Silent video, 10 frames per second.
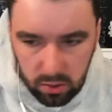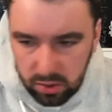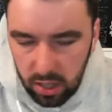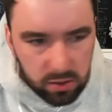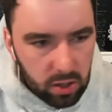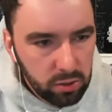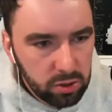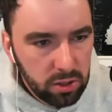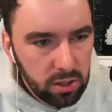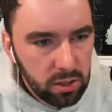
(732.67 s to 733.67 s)

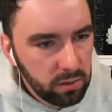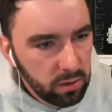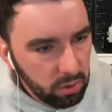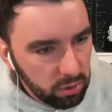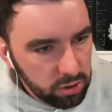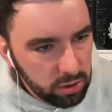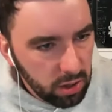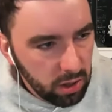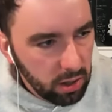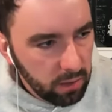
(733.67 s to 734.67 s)
Sartoshi launched
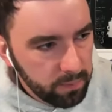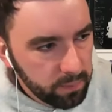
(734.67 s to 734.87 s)
a